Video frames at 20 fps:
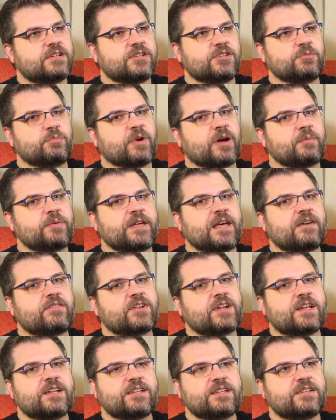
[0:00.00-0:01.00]
You probably have
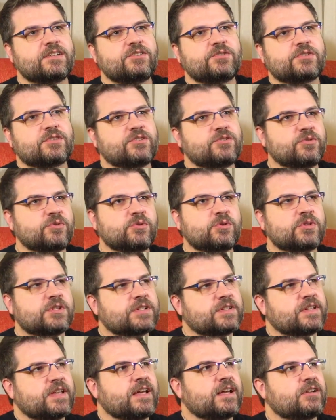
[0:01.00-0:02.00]
an idea, you can
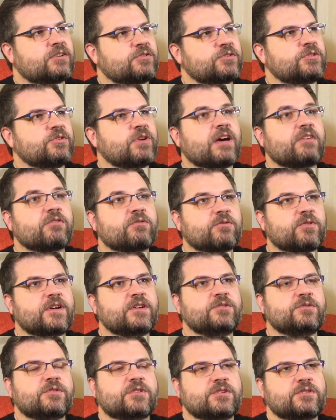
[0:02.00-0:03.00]
doodle it down, or you have a
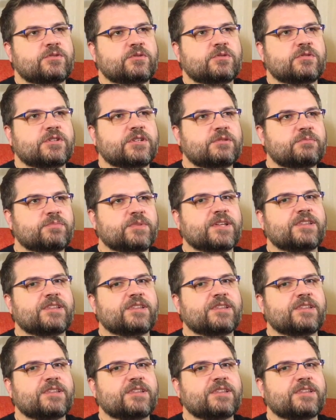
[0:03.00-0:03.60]
friend who can doodle it.